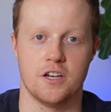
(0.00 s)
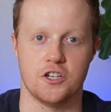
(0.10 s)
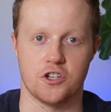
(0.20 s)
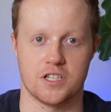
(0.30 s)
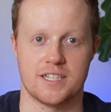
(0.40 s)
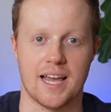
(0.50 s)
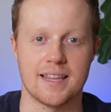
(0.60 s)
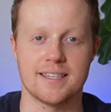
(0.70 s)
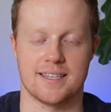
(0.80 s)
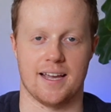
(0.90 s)
Just
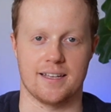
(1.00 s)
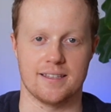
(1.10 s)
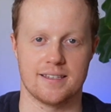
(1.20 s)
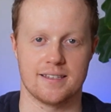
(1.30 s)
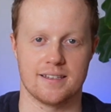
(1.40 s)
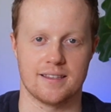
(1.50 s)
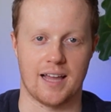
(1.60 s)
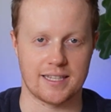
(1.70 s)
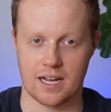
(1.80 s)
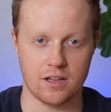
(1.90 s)
10 seconds.
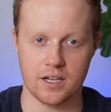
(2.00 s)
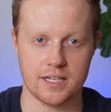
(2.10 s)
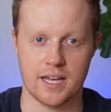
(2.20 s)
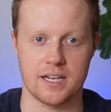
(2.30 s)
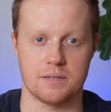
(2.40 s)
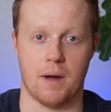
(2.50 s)
That's how long it takes